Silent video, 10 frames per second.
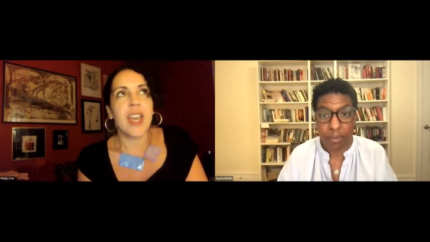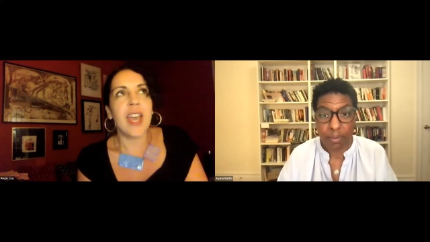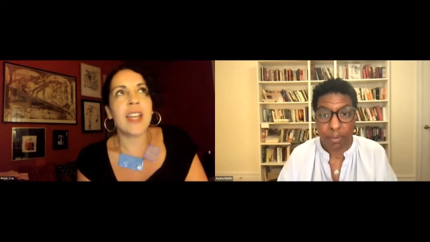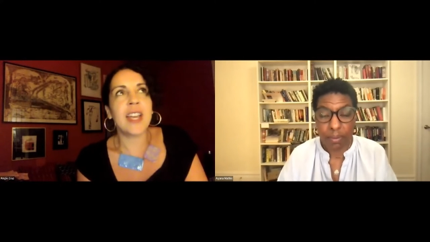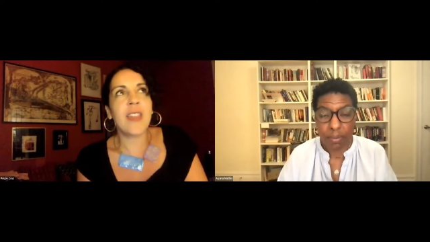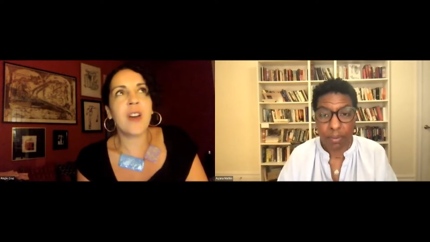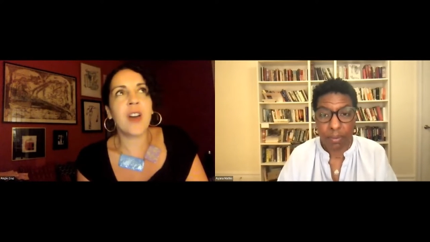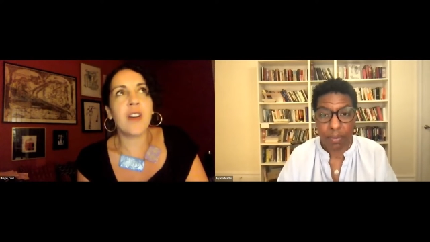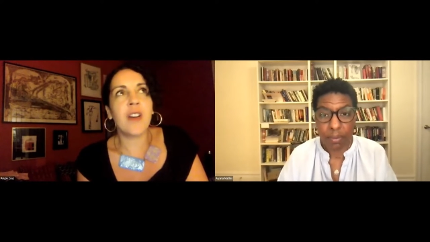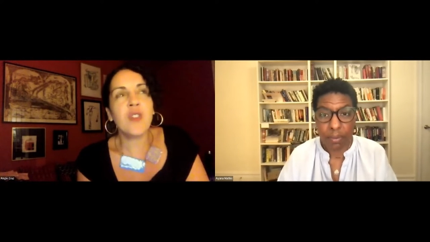Speaker 1: And I
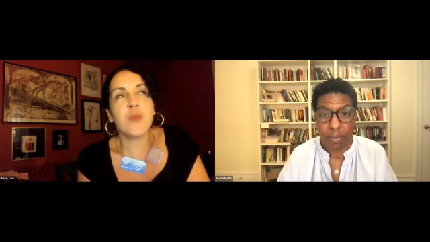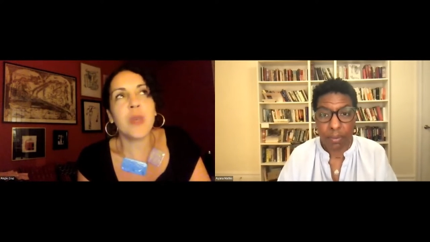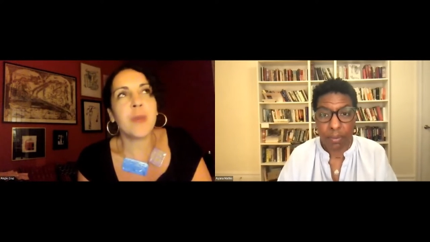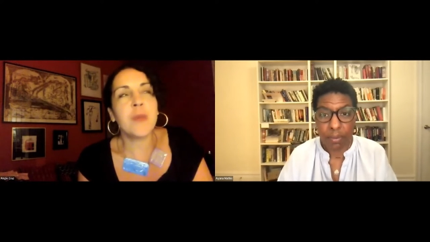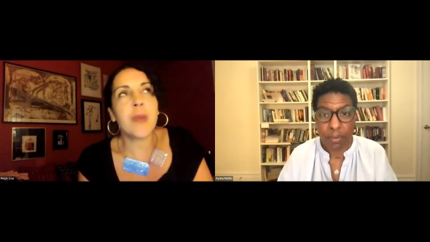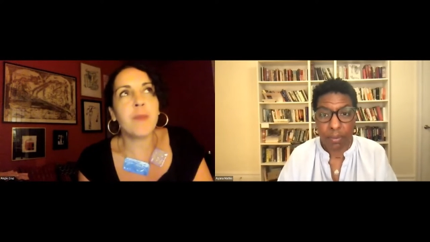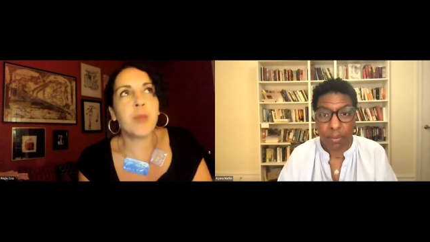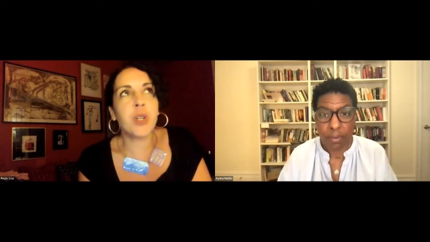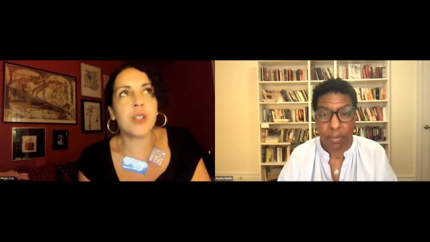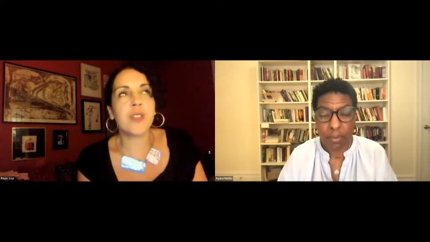thought, oh, maybe my
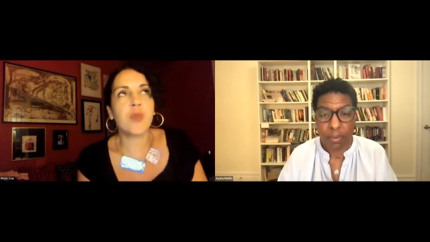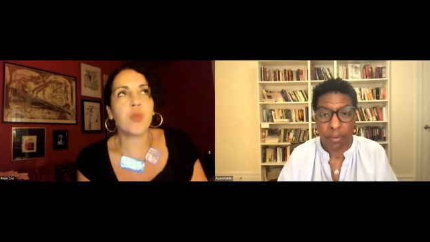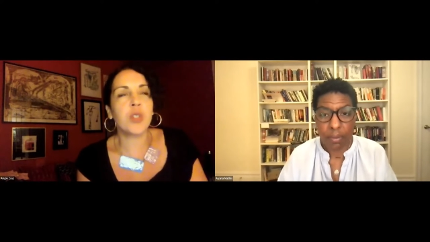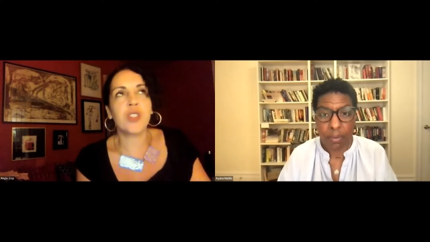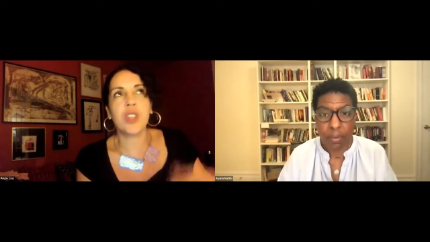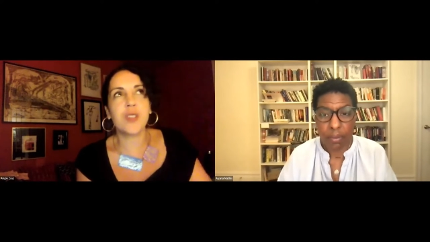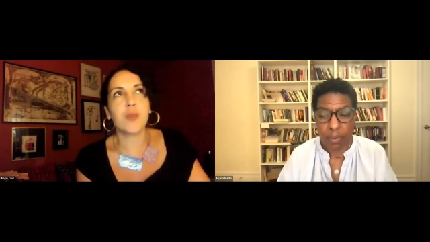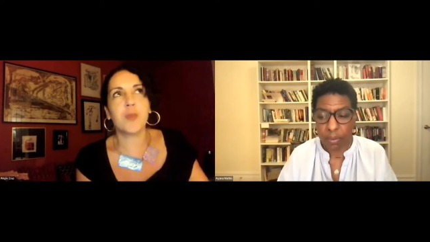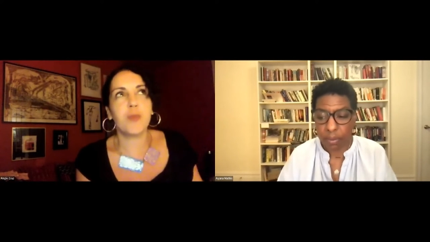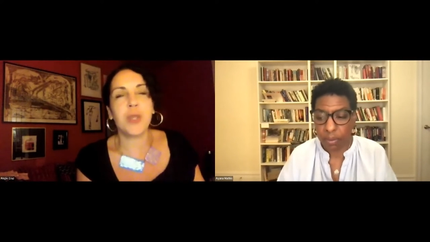books will
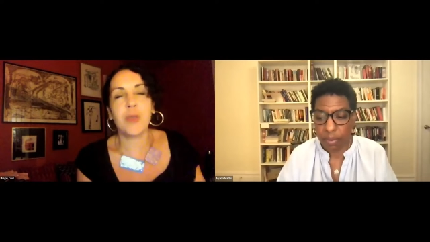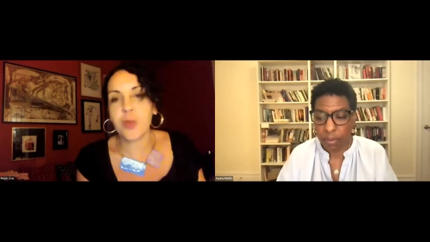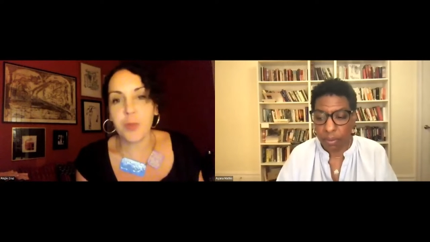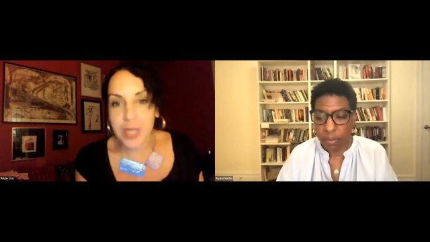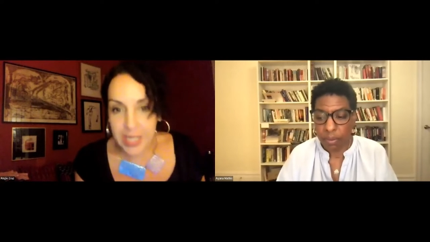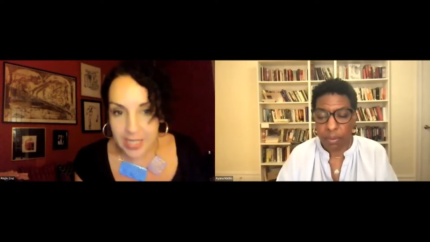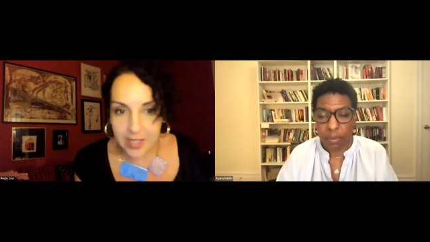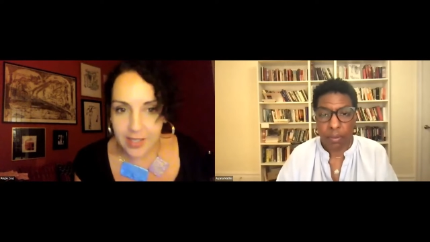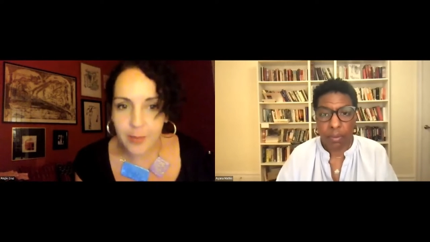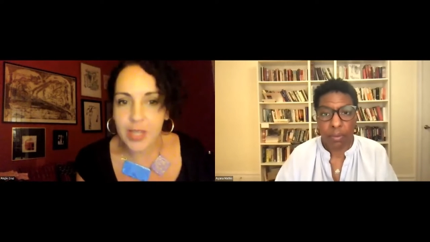just be for me.
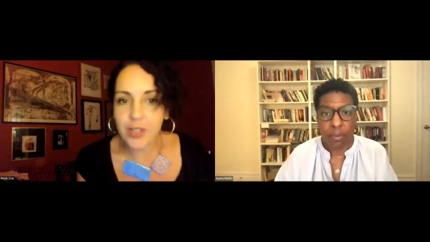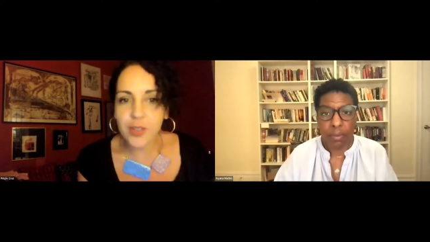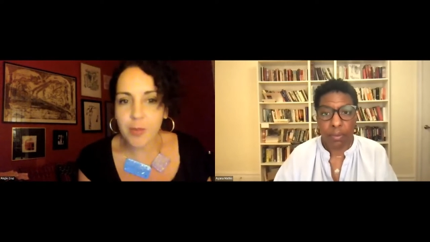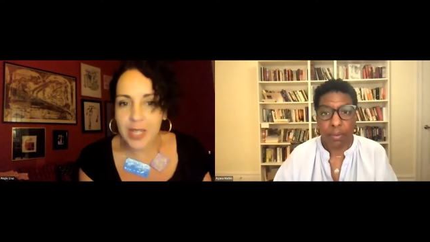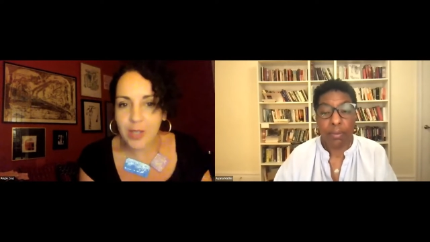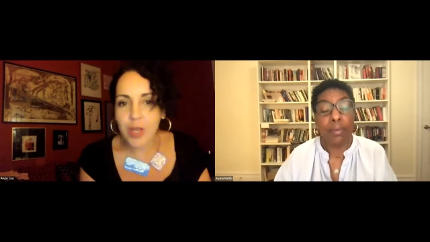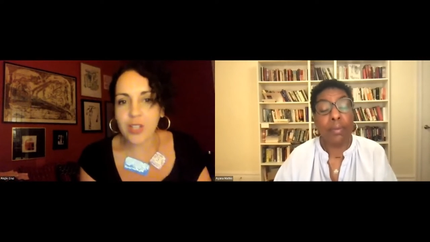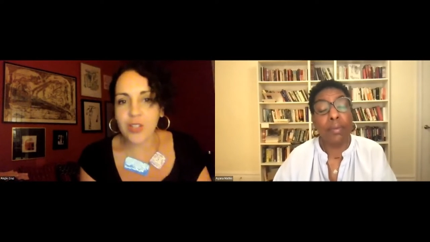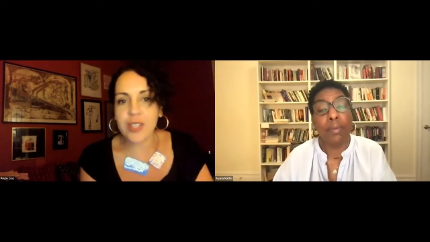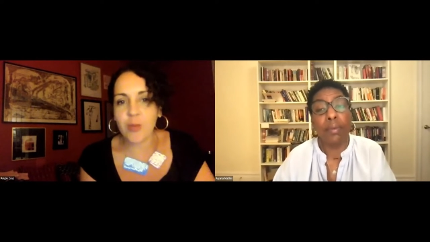I mean, there's many
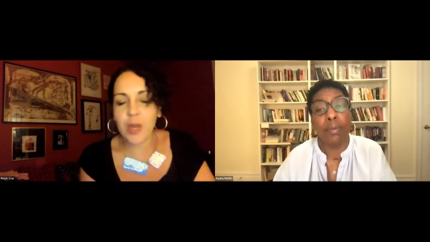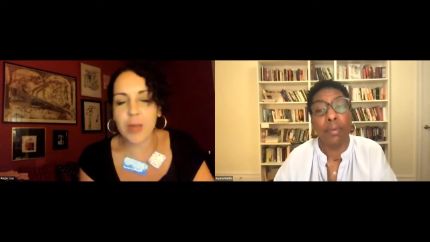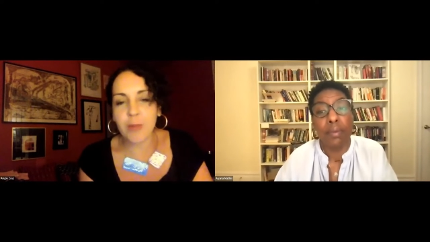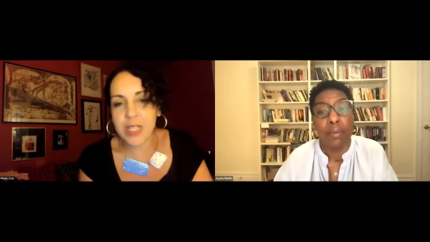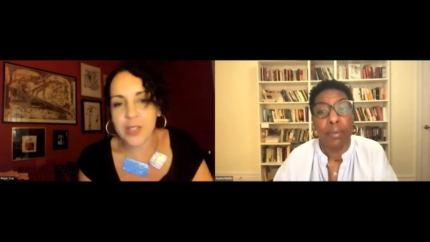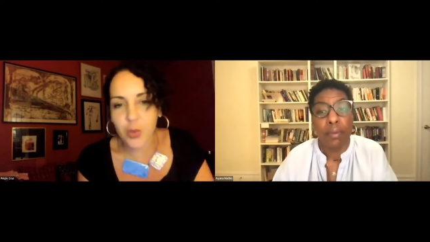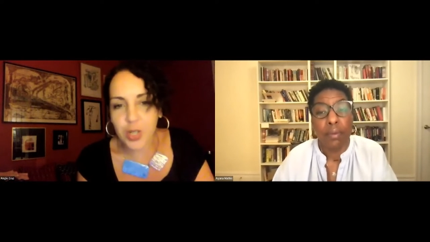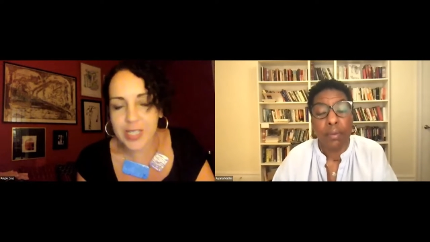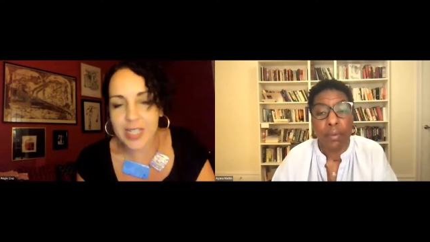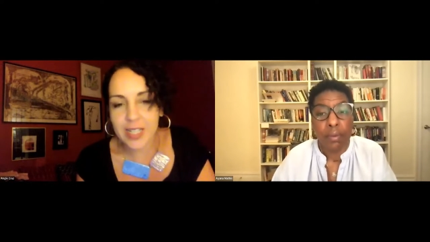writers that write many
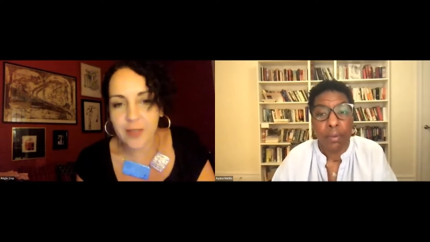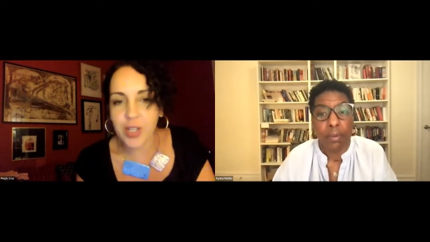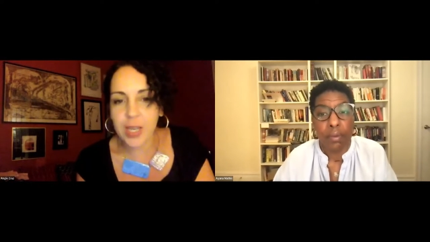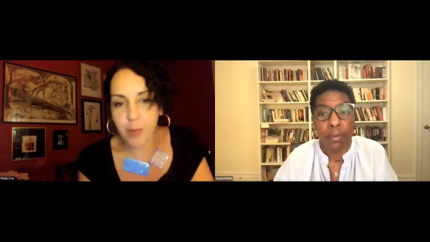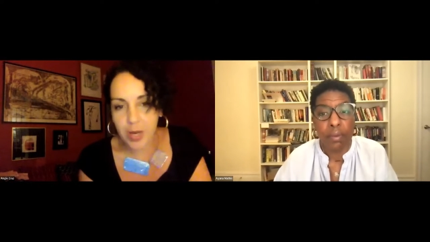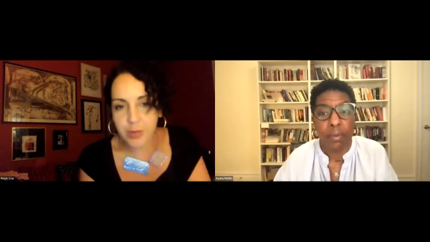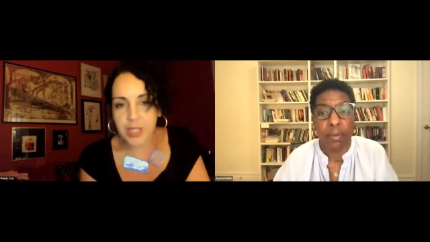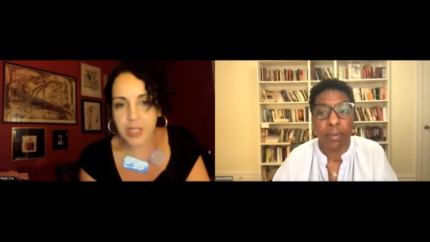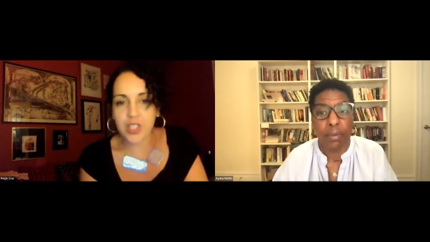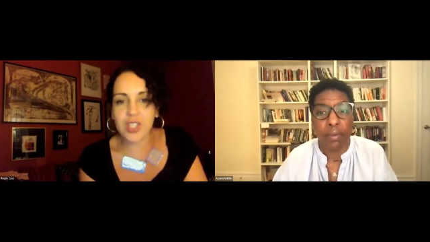stories that never get
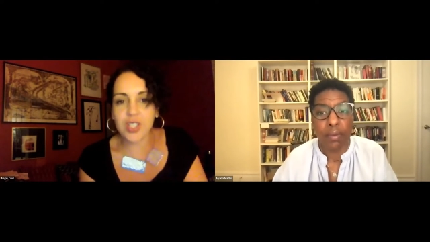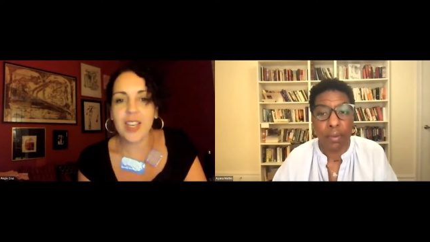published.